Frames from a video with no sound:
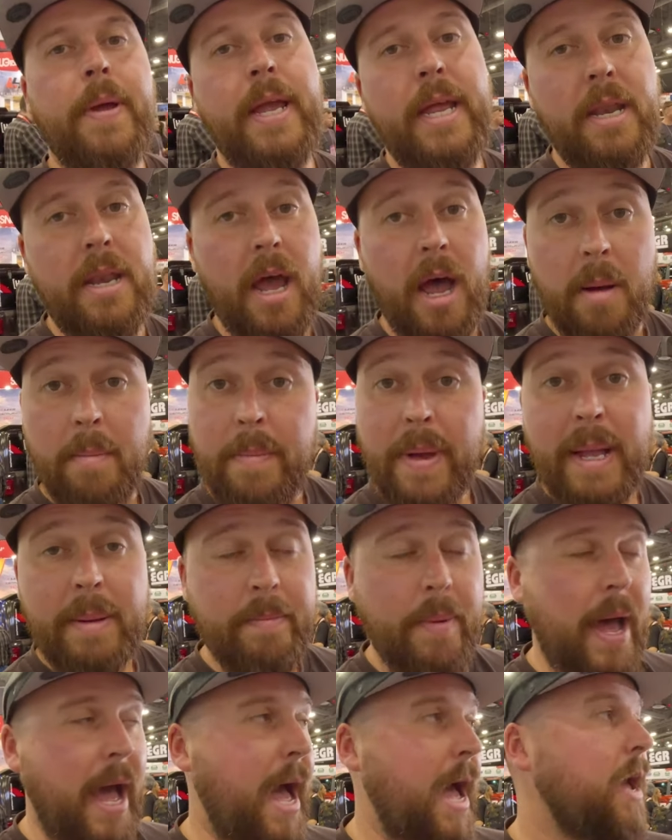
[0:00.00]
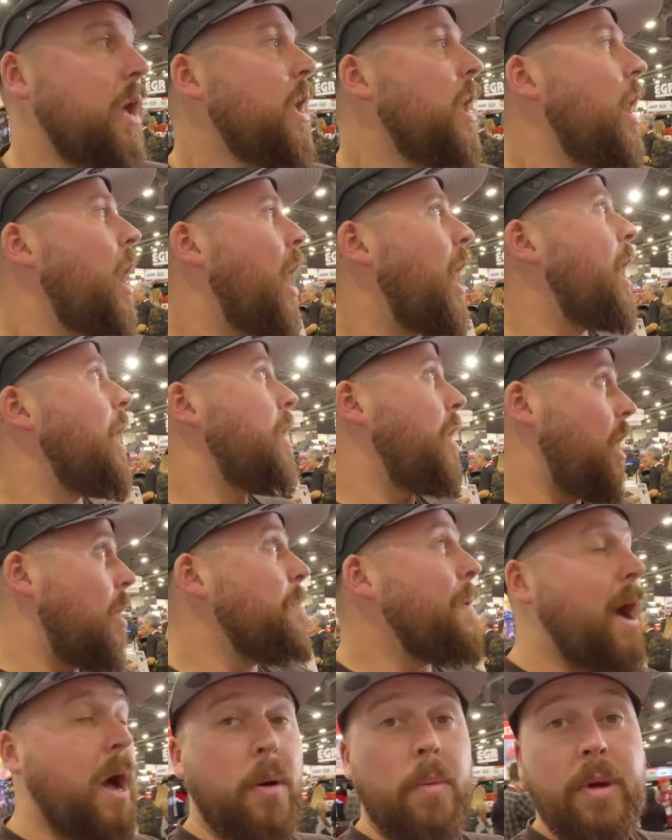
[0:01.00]
in uh, Big Bear and I
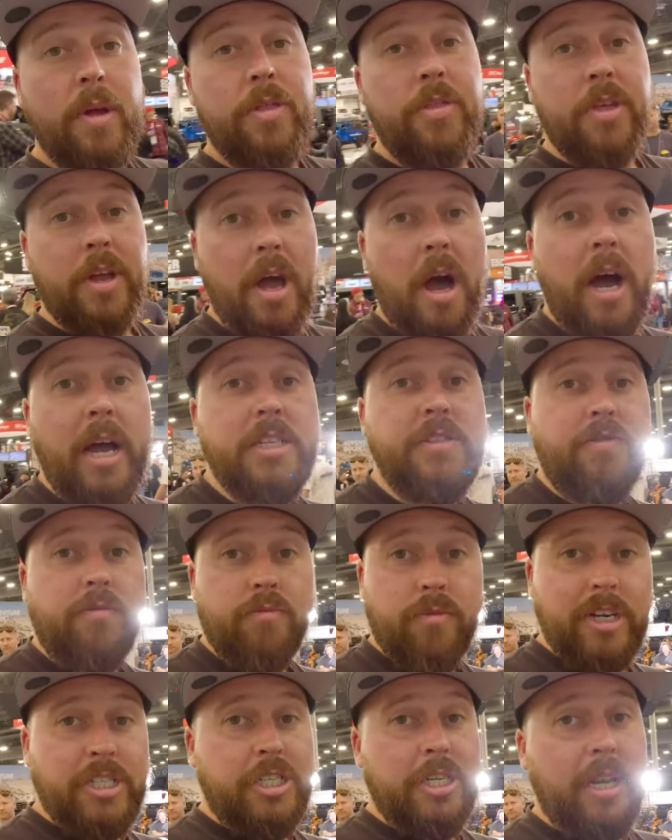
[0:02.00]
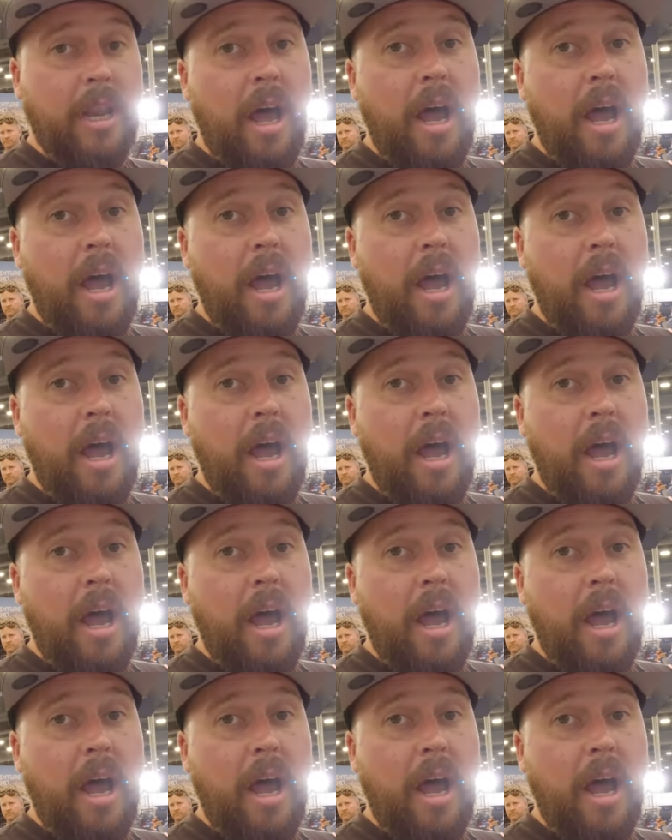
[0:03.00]
met with the guys from Rigid